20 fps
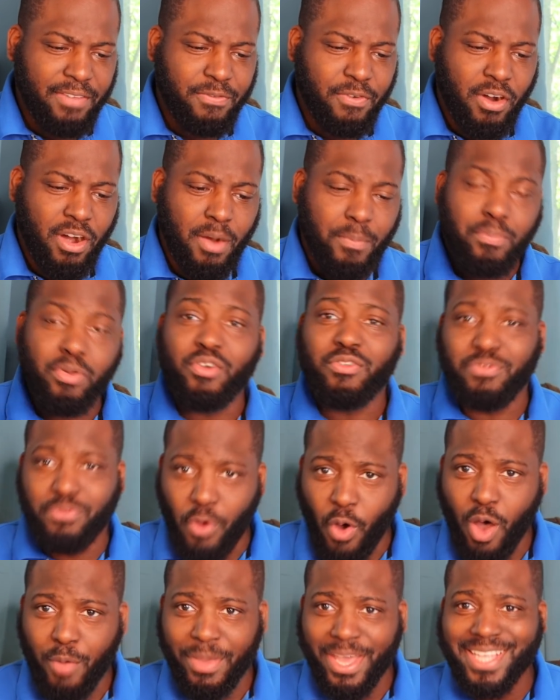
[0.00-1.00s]
for her
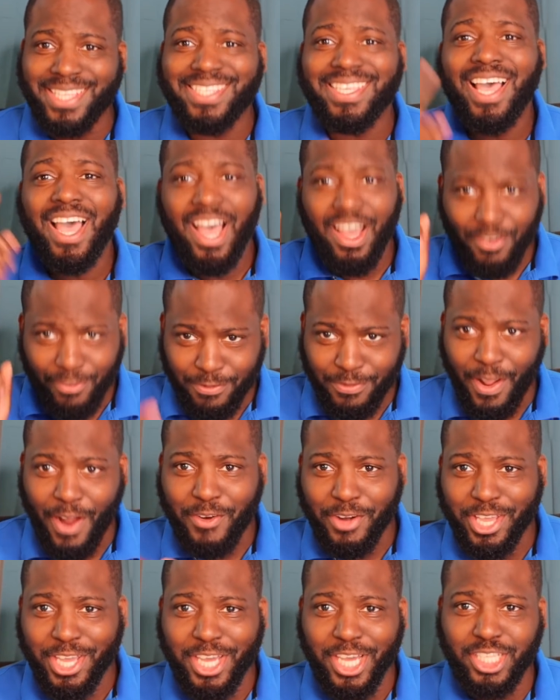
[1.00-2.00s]
performance,
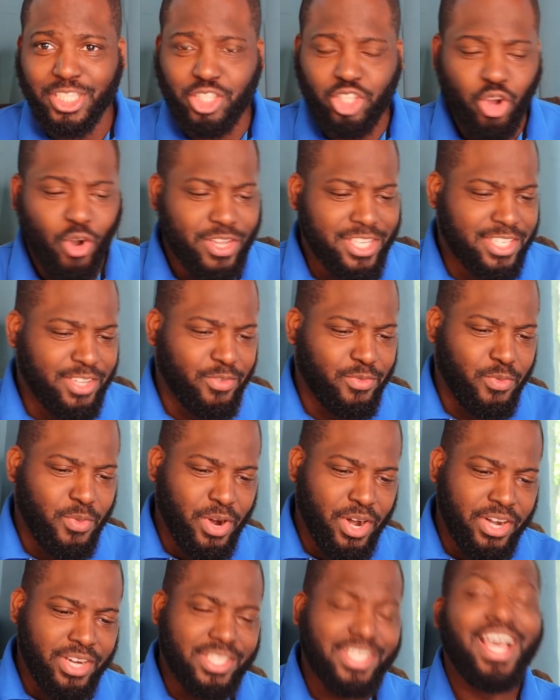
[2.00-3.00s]
very good choice of
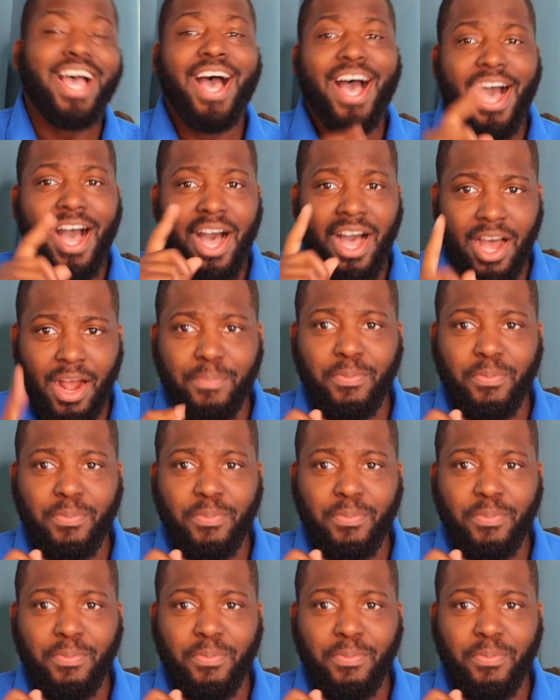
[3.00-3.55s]
words, her